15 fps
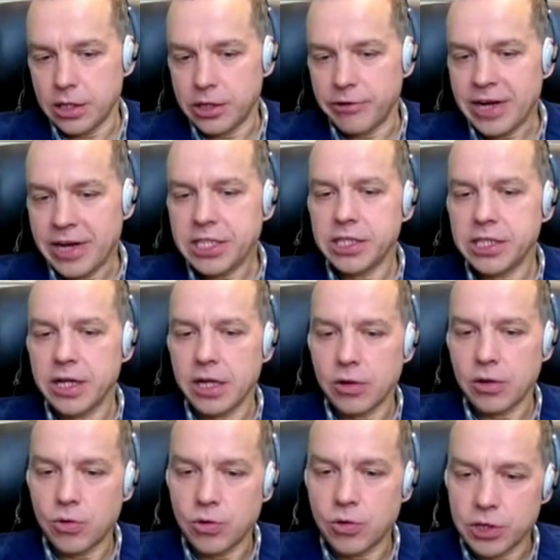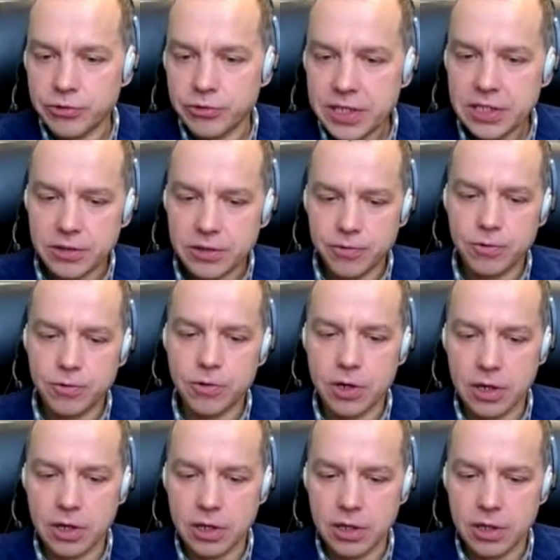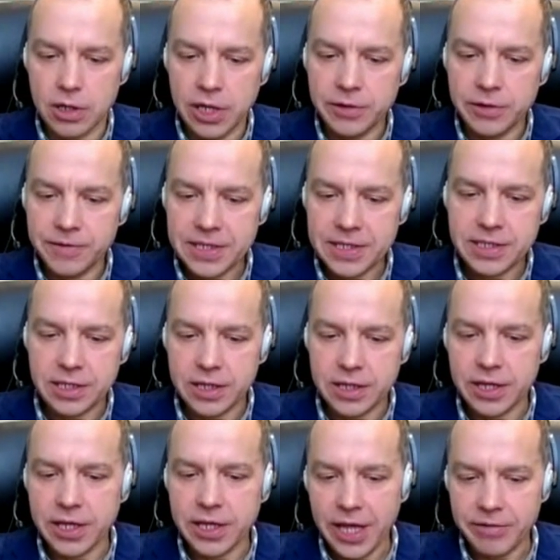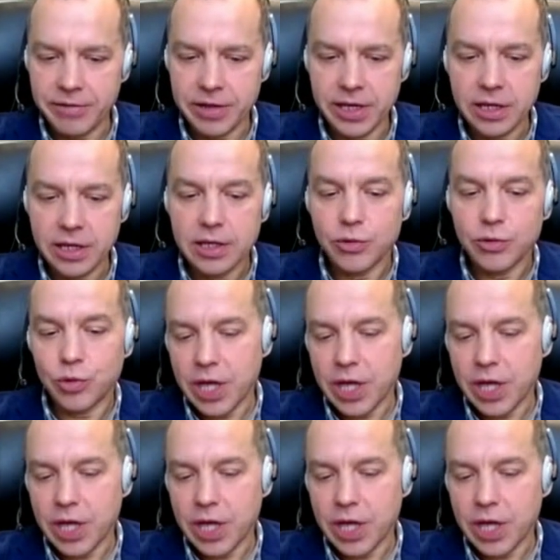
the, the, rationale or the reason for uh, investing that heavily,